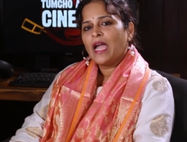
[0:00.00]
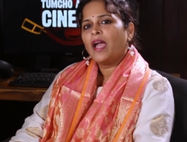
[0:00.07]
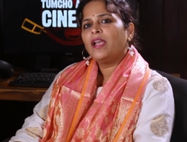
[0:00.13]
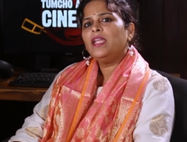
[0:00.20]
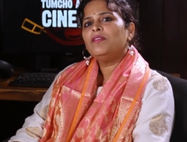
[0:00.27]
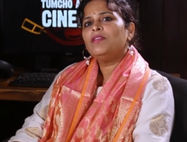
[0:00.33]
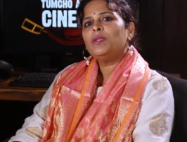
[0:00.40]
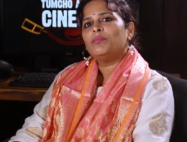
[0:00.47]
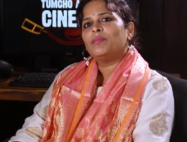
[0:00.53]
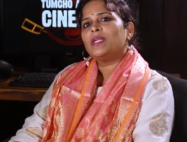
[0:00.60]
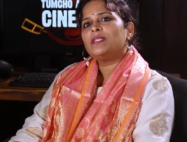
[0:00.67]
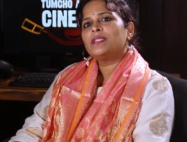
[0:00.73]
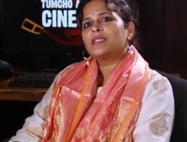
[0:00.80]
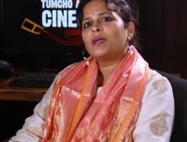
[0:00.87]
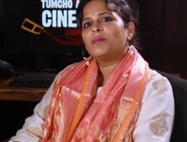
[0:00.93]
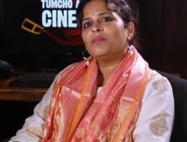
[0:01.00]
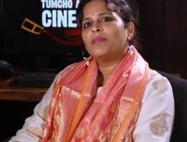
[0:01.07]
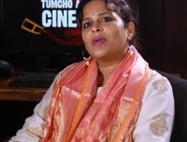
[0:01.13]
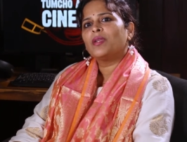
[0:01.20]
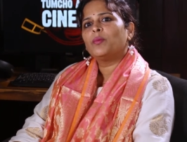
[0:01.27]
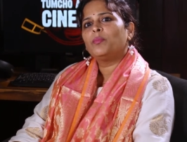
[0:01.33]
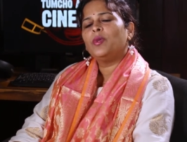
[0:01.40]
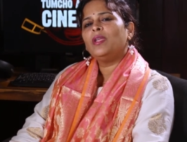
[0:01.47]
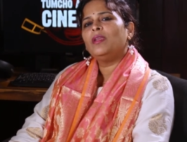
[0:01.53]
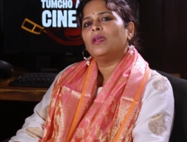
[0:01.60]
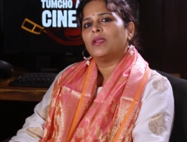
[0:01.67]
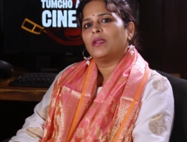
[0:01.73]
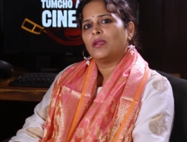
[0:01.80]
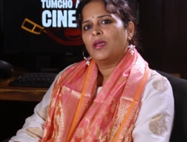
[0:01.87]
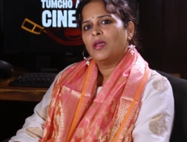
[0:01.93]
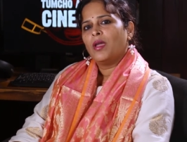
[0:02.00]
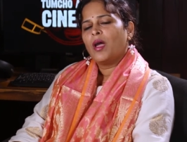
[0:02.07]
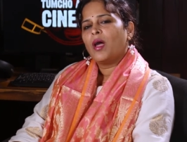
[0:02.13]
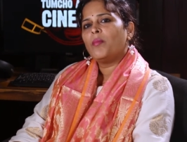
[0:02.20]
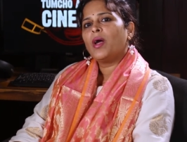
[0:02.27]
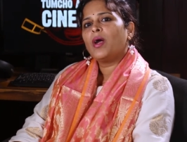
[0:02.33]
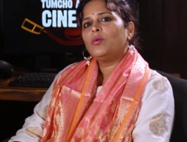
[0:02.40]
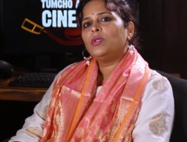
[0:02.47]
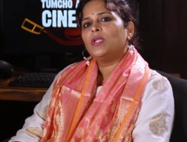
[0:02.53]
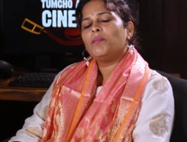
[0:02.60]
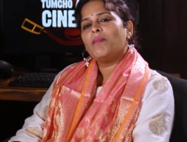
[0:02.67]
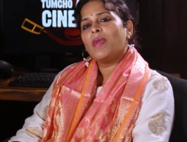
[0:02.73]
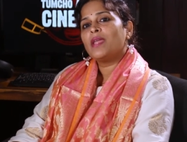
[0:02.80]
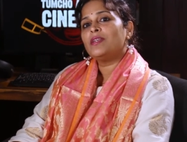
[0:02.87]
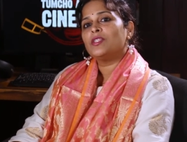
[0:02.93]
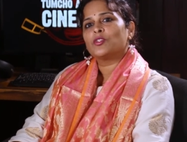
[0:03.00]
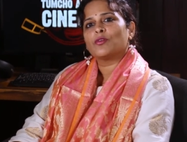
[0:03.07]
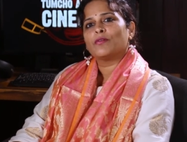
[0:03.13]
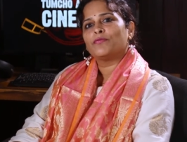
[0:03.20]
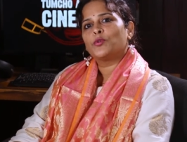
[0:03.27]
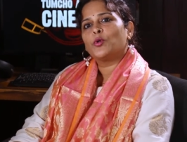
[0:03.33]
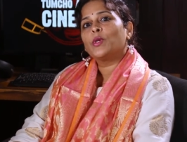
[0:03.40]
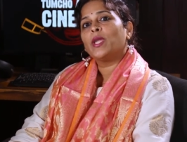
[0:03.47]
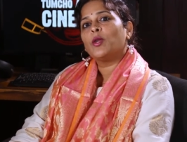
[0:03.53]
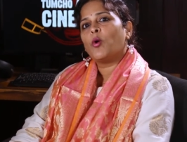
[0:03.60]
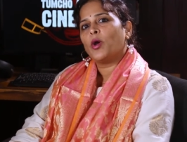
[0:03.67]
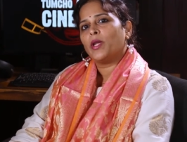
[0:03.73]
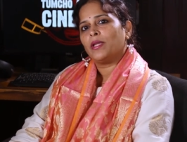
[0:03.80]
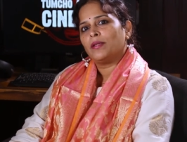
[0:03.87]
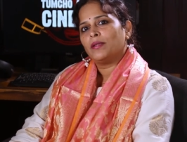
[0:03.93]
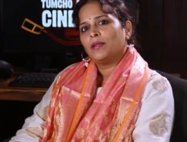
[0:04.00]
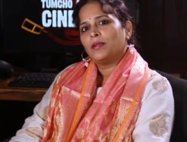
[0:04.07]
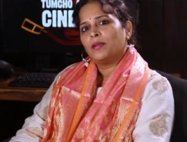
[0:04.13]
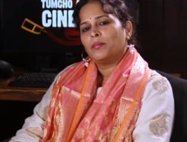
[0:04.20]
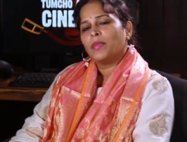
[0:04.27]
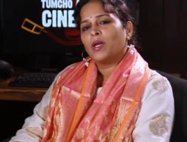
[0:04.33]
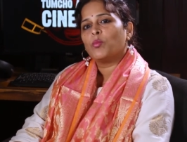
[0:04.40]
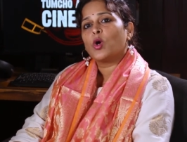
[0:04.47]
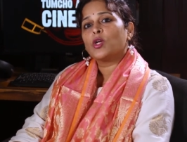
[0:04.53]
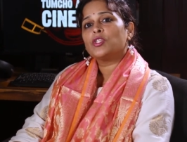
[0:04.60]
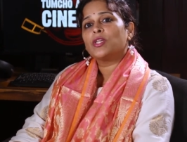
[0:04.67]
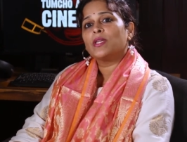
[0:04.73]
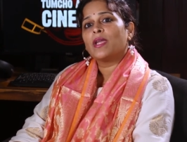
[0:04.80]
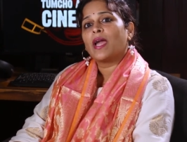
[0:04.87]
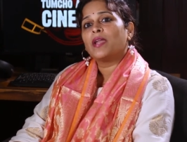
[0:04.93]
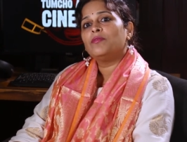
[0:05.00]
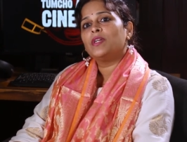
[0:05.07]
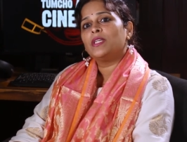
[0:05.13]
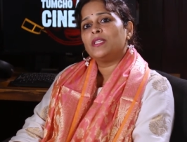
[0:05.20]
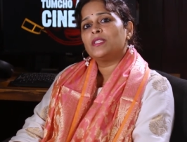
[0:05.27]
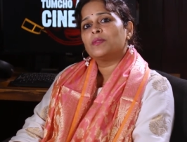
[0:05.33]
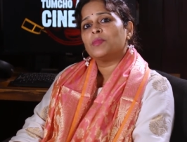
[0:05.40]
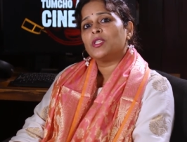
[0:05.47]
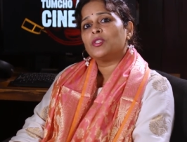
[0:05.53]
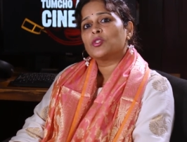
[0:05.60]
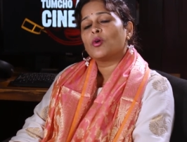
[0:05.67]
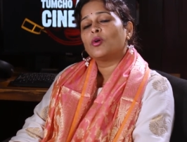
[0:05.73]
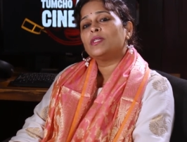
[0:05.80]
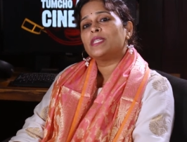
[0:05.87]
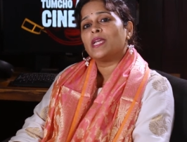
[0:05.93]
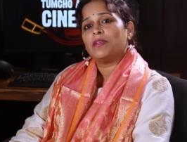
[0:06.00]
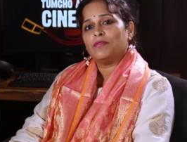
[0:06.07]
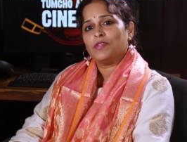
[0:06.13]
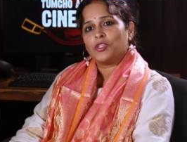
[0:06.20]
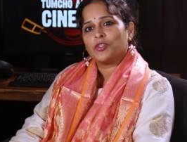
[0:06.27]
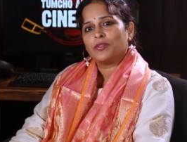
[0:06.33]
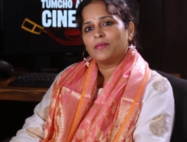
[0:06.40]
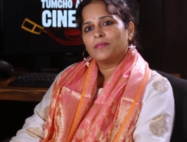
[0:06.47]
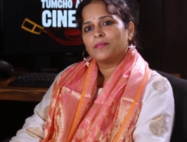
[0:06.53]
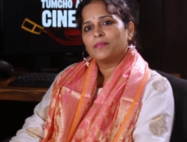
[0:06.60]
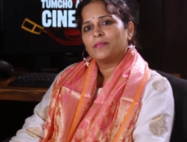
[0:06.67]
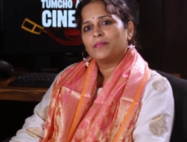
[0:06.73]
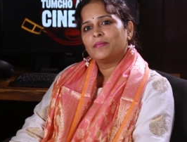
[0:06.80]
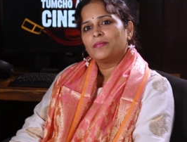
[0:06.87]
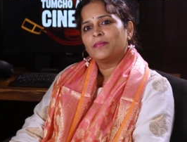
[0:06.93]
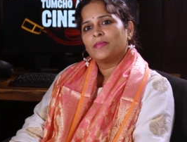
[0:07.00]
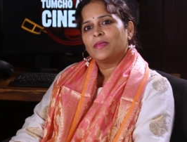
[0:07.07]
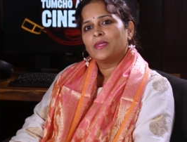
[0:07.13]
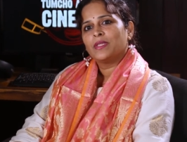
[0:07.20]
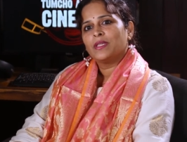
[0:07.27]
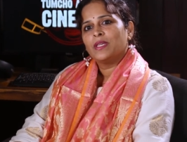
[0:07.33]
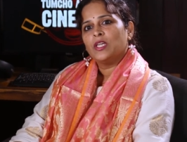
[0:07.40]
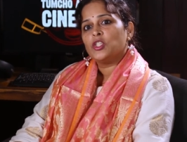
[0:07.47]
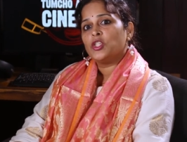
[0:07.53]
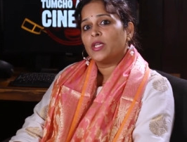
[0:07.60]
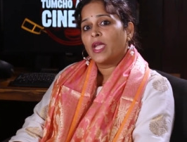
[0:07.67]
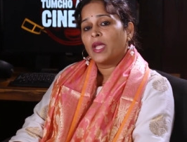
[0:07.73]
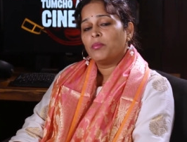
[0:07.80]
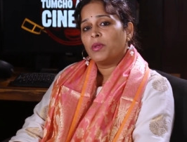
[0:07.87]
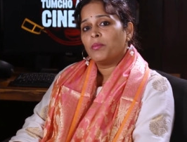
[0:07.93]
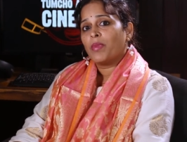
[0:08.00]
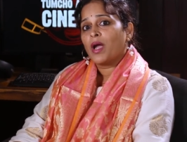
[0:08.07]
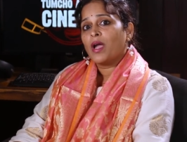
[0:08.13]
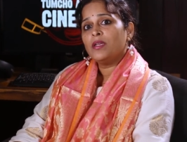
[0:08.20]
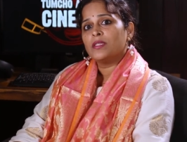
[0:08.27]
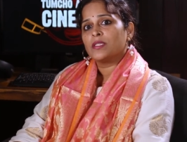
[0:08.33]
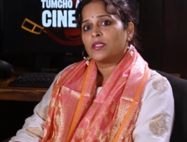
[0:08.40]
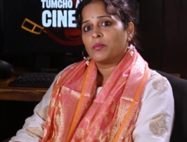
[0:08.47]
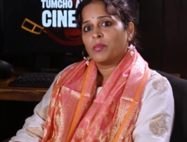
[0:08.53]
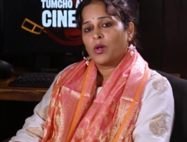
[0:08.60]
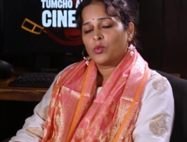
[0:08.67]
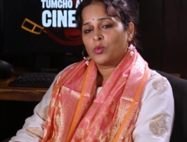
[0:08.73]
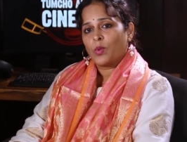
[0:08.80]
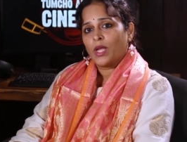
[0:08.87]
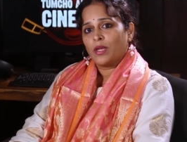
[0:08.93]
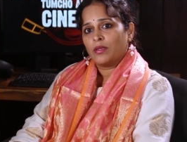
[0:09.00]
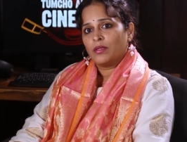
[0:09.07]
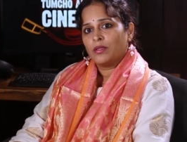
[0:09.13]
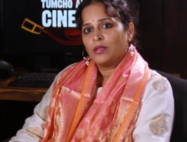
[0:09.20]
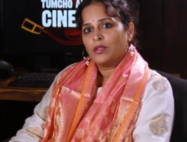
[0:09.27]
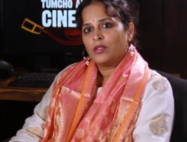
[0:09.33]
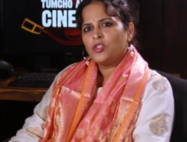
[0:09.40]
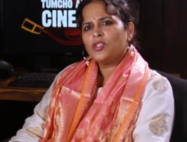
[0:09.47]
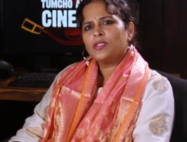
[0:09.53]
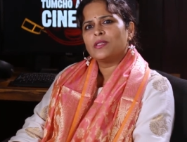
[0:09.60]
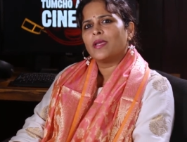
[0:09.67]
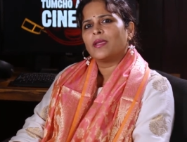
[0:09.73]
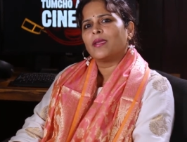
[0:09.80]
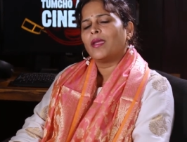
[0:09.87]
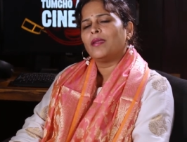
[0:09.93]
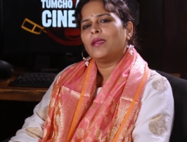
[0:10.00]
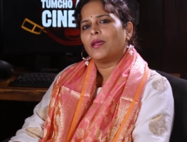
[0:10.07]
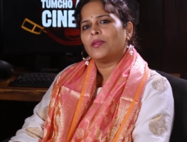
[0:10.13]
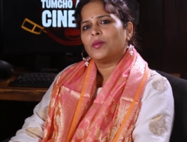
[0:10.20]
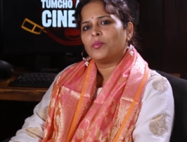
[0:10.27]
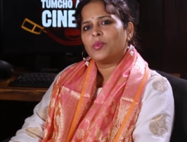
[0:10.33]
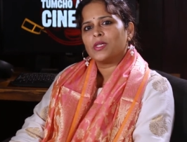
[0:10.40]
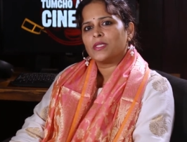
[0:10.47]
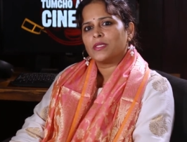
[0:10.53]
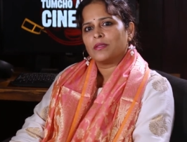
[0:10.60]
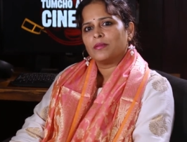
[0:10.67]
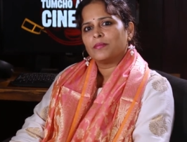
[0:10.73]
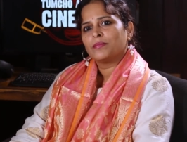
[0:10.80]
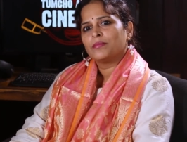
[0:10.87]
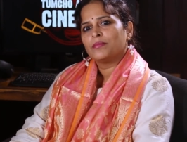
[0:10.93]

and even builds up an opinion about the merits of cooking oil by watching advertisements on television. She can be biased about one, just like any other person.